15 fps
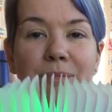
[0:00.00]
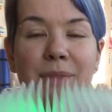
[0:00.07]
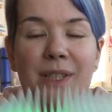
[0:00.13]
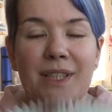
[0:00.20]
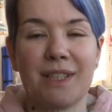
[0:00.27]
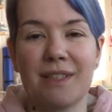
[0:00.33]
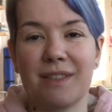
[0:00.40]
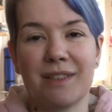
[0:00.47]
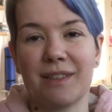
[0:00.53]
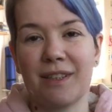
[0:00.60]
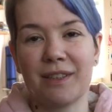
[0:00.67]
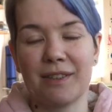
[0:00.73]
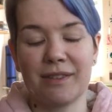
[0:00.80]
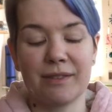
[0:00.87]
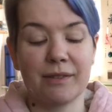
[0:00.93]
but it's
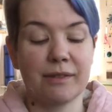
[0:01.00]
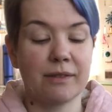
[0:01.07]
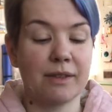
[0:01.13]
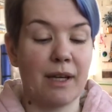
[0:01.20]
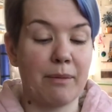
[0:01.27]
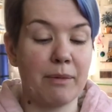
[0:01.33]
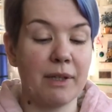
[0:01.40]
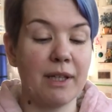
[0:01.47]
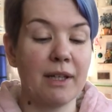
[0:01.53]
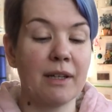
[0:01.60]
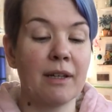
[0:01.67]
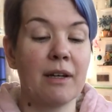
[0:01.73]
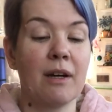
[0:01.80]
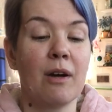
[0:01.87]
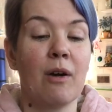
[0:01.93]
not happening.
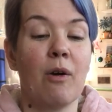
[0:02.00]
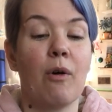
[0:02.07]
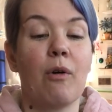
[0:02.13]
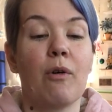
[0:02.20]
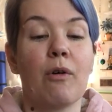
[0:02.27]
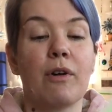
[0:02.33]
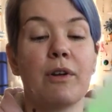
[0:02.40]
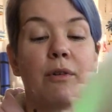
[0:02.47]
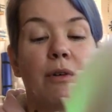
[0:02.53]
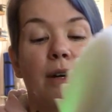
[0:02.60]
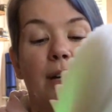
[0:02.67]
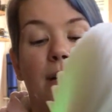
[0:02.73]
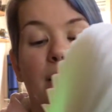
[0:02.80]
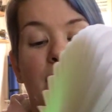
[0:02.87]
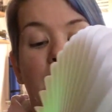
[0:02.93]
Or you
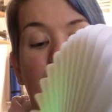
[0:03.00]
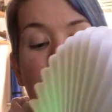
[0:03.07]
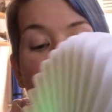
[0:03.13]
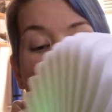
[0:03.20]
can